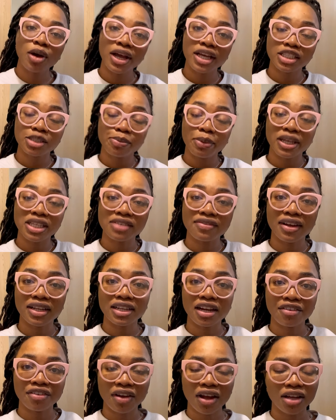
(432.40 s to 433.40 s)
expensive at the
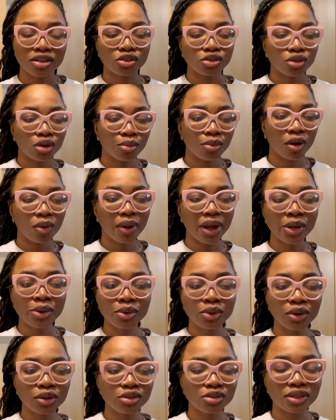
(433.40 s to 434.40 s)
African store. But when you
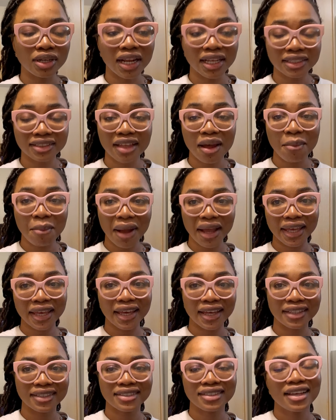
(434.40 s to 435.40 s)
go to Leicester
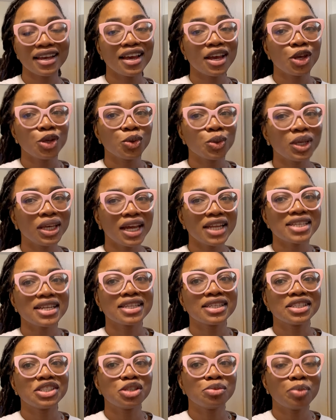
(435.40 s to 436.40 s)
Market, you get at
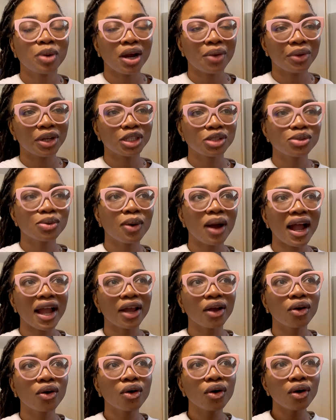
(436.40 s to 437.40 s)
a cheaper rate. So I
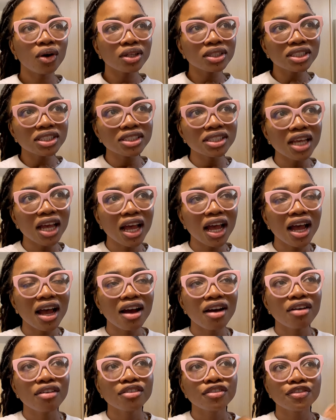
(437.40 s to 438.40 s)
got
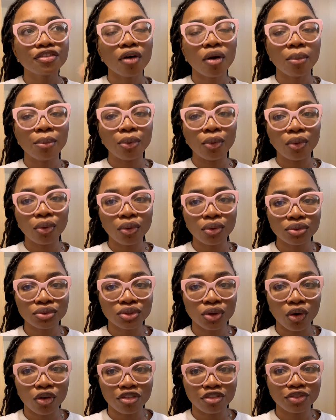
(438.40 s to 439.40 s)
4 bowls
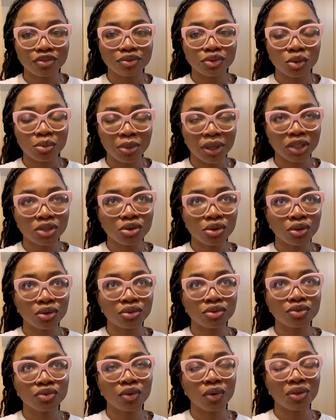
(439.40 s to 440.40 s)
of
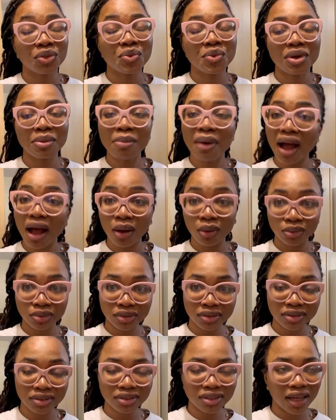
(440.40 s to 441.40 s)
tomatoes for
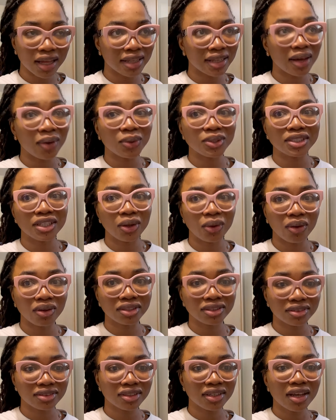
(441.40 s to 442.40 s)
£3 and that was a
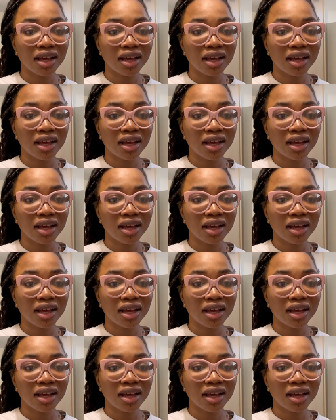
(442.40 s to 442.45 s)
lot.